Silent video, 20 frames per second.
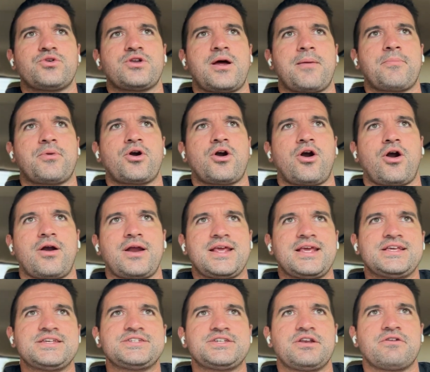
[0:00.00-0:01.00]
number are
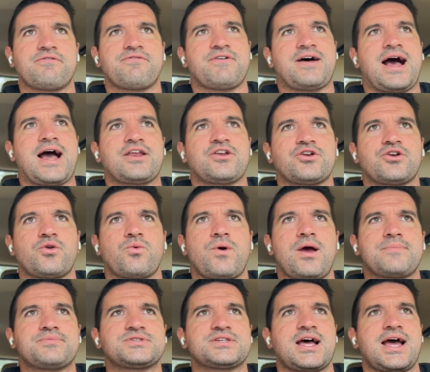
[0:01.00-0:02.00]
easy to find on your
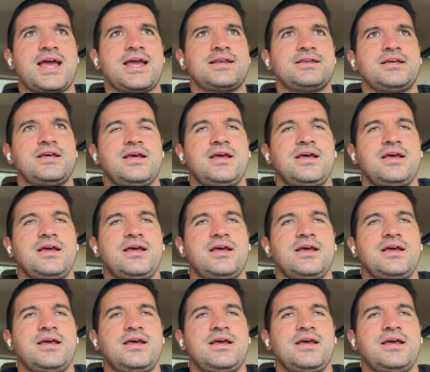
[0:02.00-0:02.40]
website.